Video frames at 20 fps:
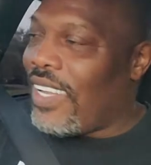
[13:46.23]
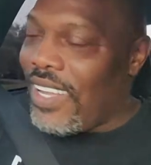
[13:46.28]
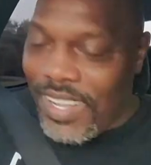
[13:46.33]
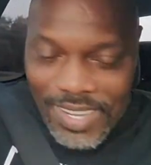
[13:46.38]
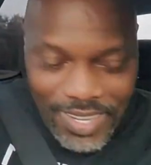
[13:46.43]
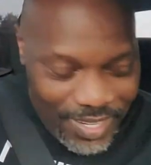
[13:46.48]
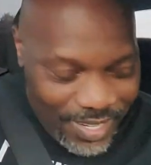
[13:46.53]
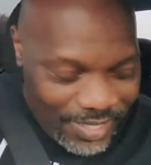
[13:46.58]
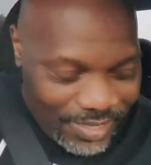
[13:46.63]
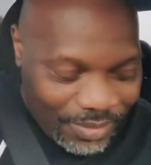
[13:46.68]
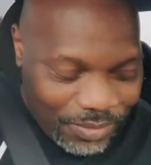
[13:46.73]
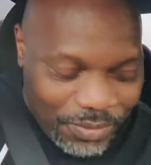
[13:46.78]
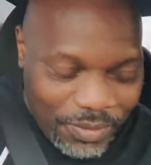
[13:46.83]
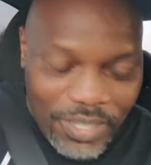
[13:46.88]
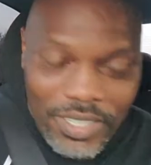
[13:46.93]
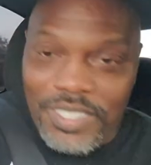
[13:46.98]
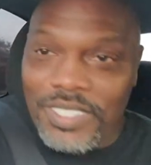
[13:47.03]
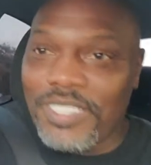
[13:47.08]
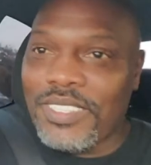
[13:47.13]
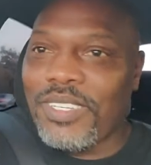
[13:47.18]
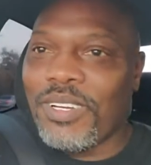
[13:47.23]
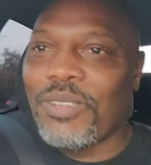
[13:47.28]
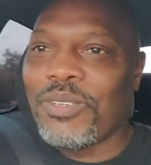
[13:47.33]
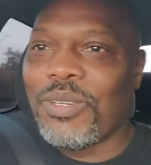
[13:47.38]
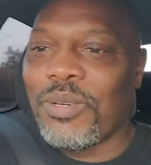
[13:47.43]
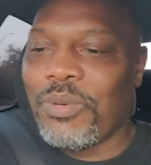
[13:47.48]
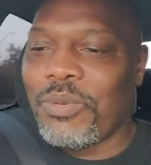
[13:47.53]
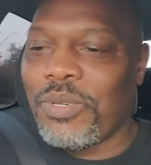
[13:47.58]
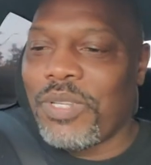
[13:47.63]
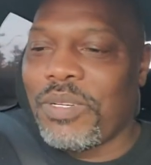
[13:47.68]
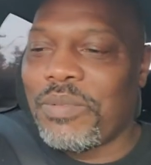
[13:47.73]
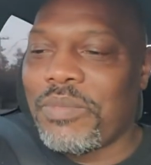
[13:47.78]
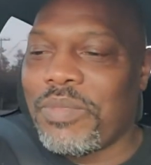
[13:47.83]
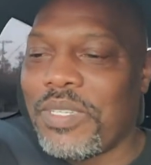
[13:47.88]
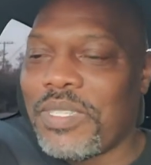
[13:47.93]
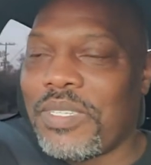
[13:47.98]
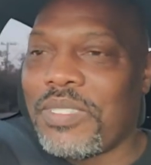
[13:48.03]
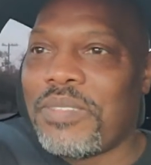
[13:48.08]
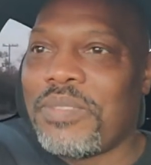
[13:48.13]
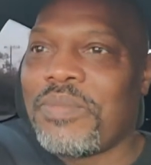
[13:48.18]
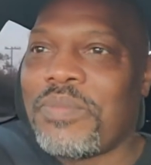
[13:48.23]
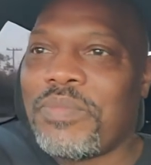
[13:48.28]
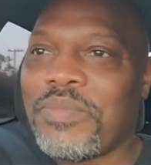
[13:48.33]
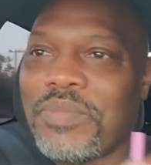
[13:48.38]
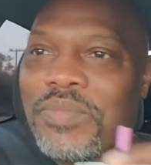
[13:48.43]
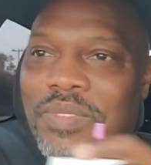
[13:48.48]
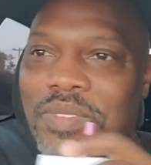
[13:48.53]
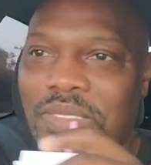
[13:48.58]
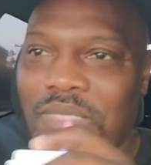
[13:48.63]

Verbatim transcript: ah, that's funny as don't know what, man.